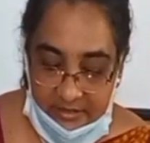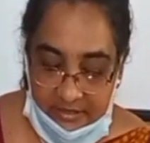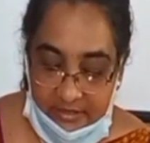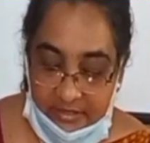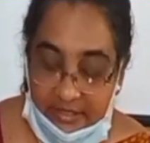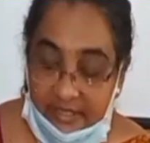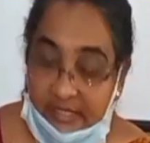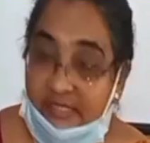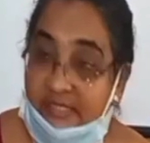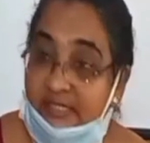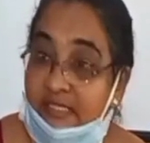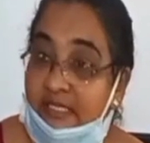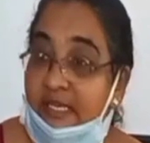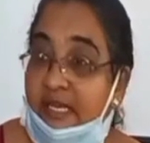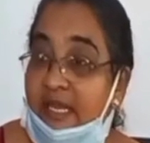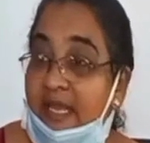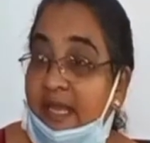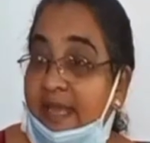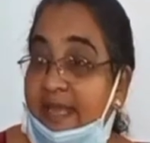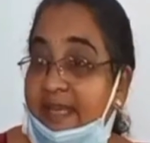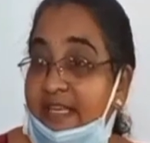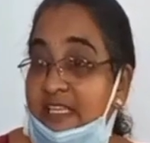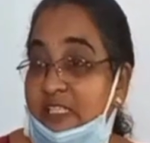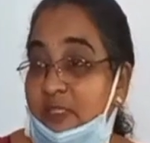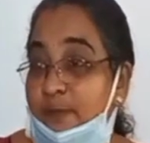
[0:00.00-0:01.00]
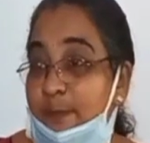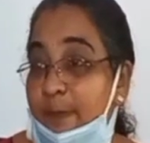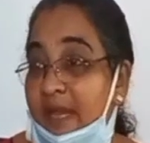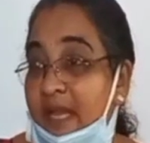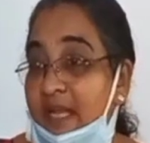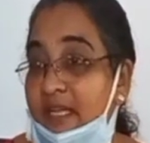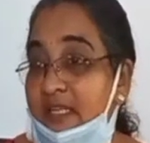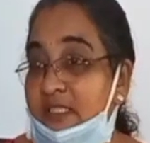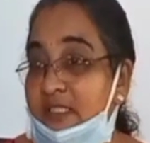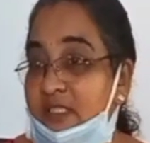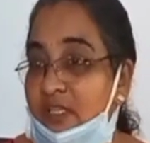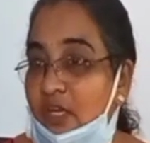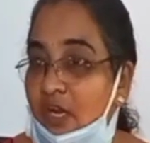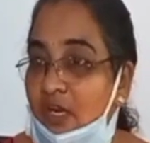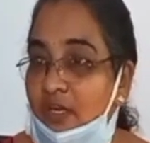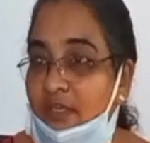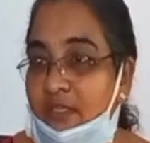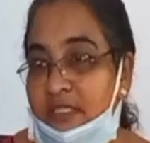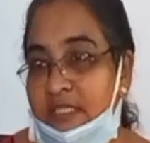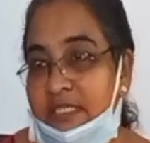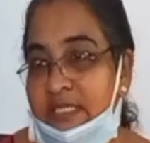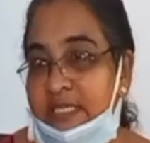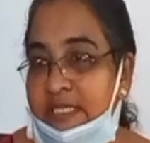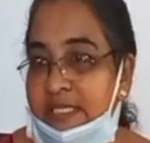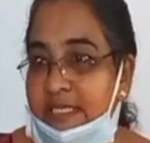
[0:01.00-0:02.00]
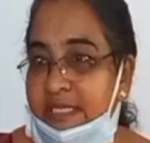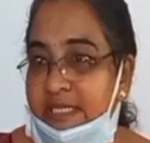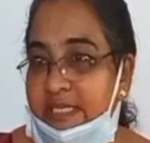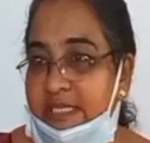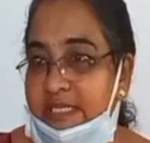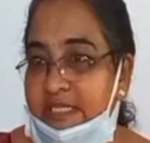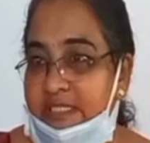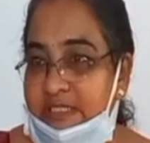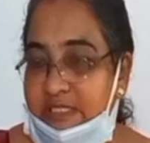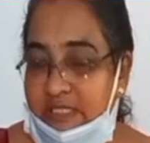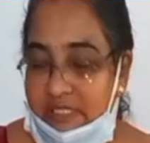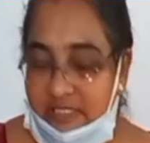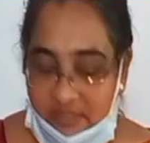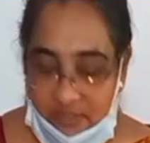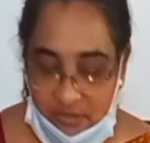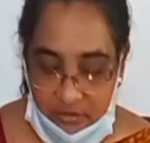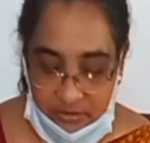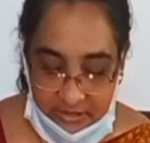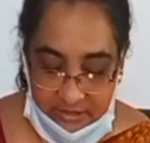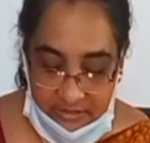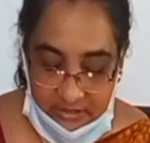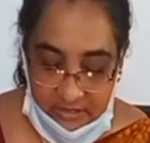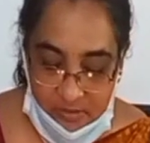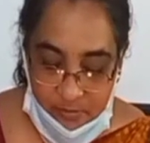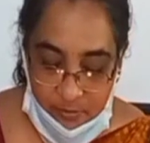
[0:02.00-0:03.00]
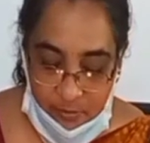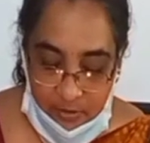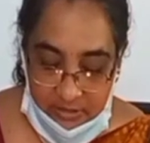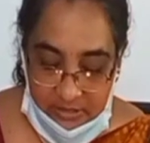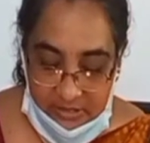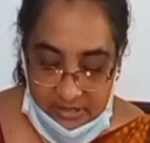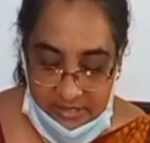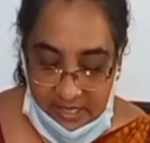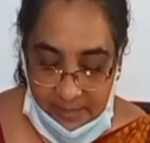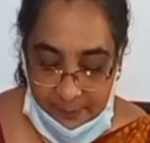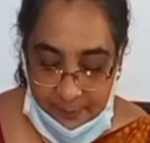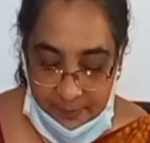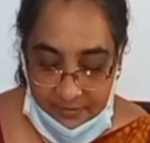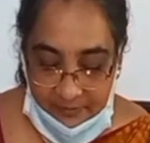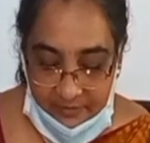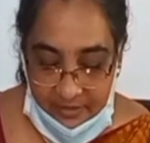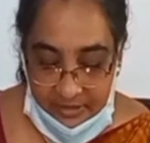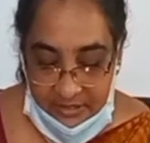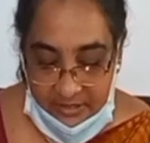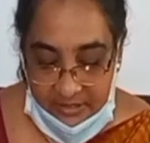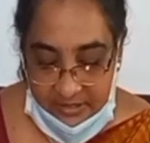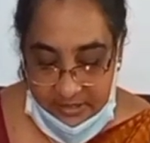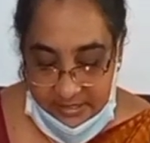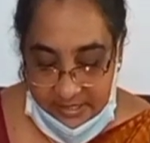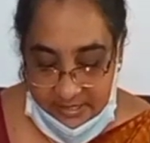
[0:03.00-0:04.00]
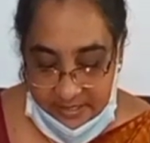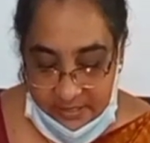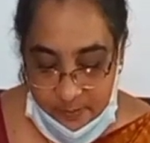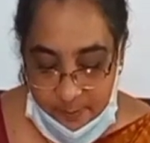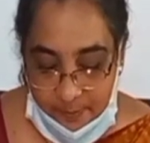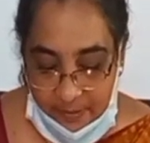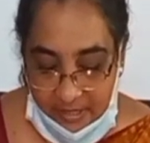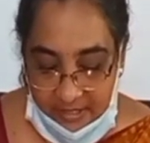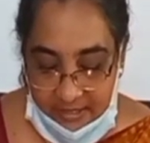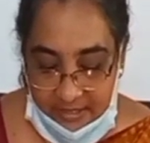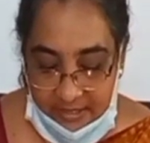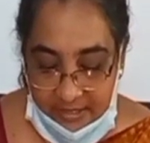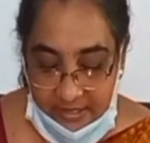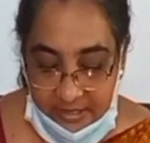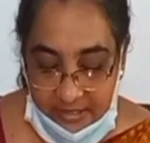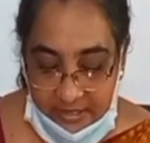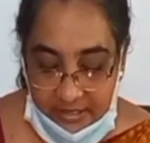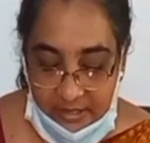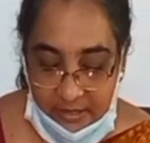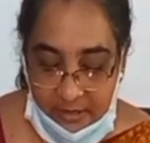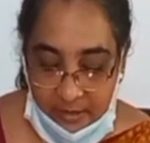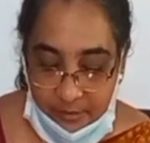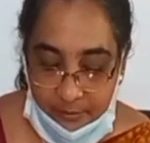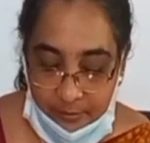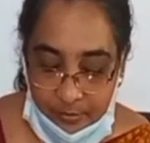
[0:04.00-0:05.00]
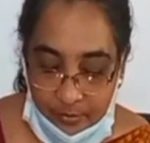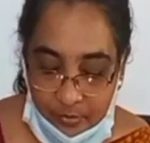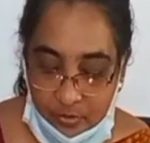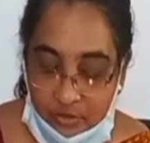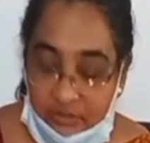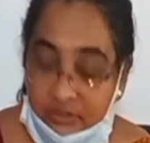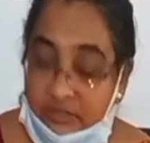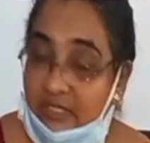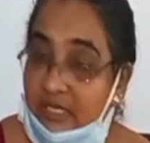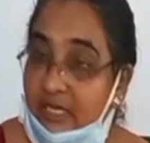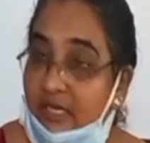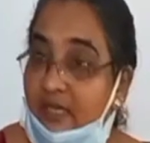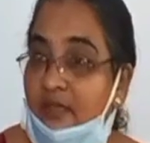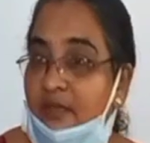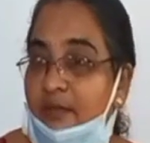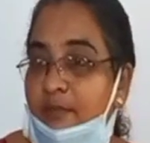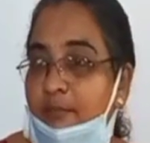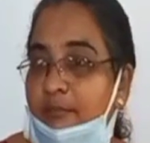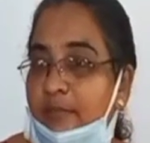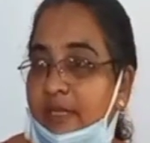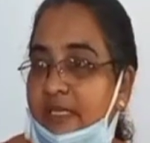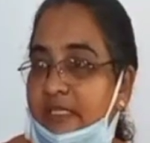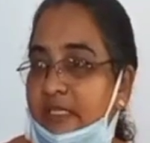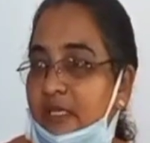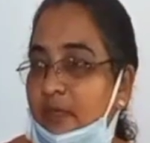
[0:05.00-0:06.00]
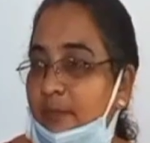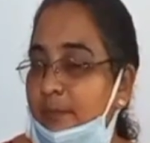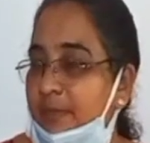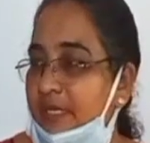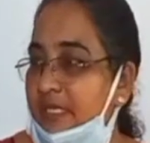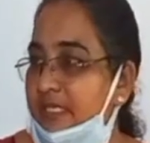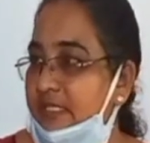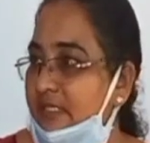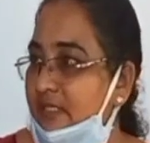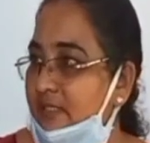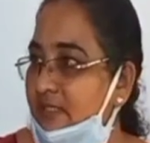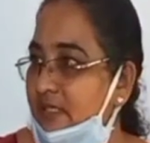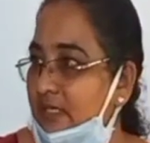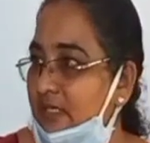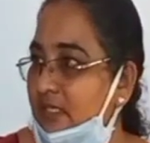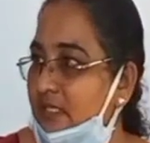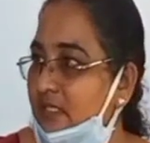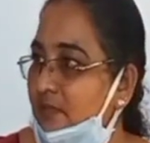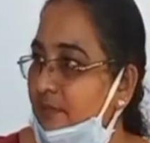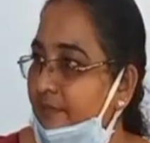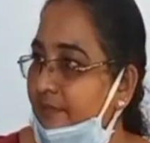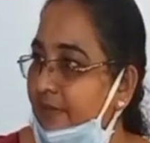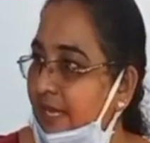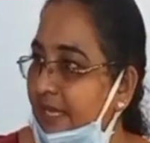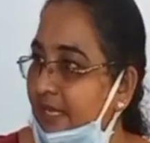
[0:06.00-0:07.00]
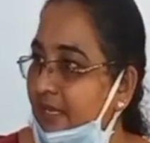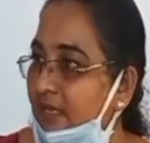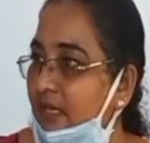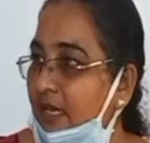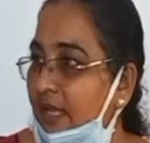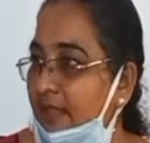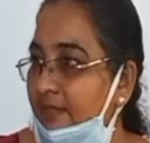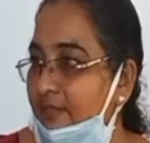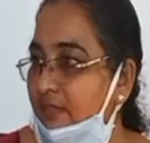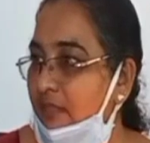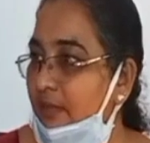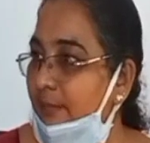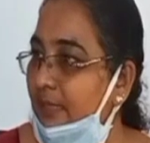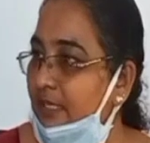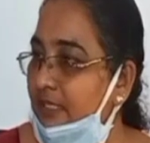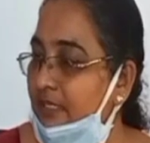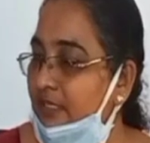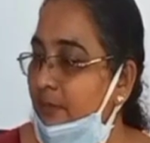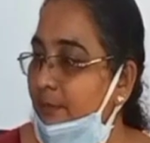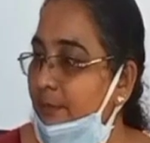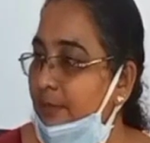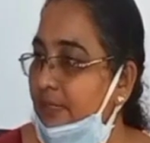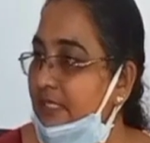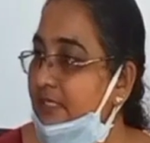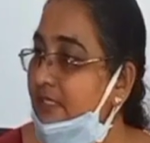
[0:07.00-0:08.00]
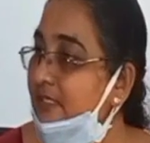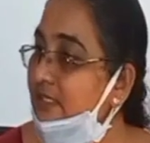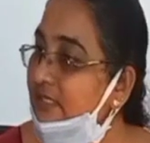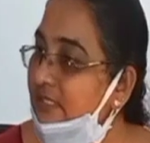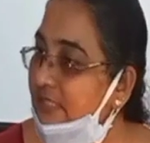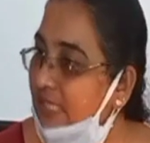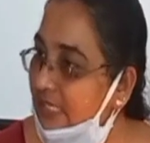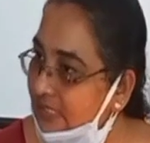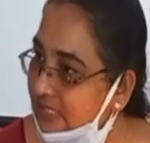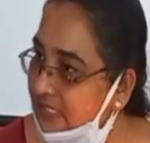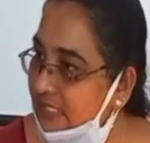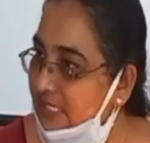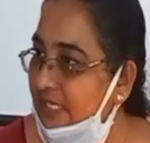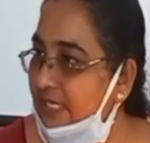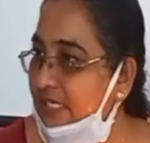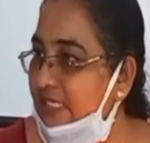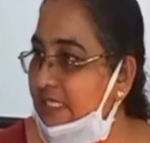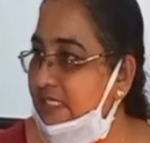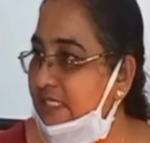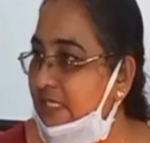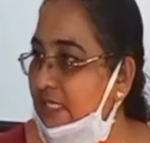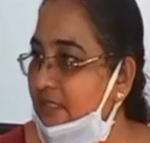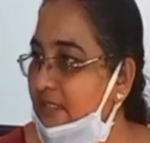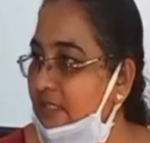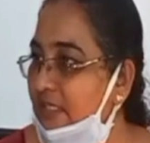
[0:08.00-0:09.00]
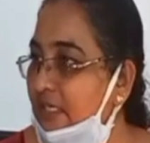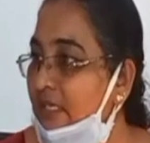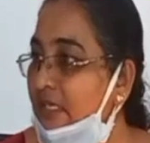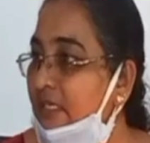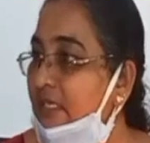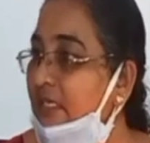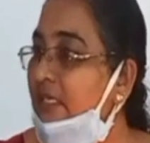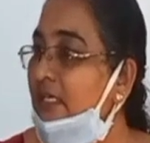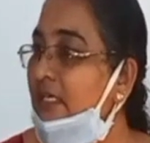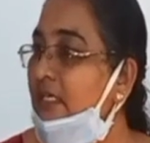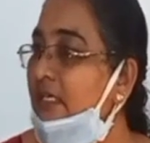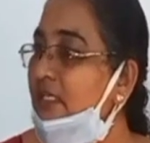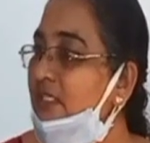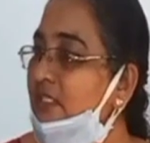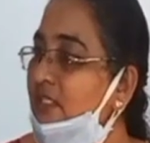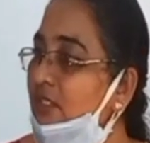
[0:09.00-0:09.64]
It expands on heating. So that is what is happening. When it is expanding, both the metal pieces, that is the wire and the metal piece, is touching each other.